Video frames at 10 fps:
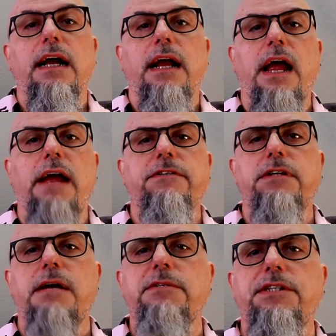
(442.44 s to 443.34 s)
After
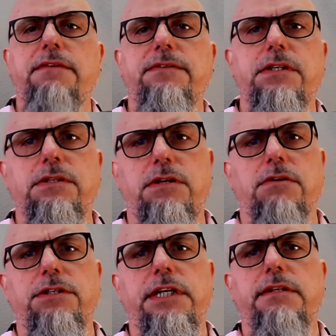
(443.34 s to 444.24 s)
Thomas Jefferson
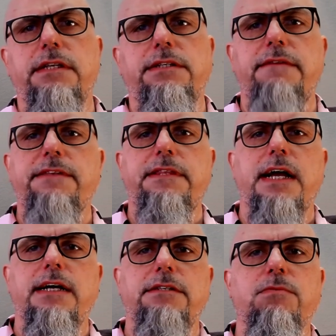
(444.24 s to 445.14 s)
Stone Shield VII
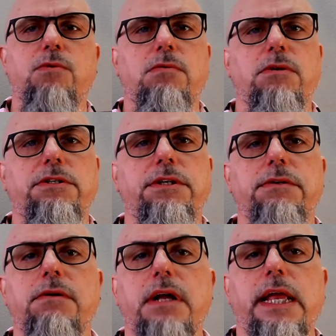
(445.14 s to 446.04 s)
dies in World War II,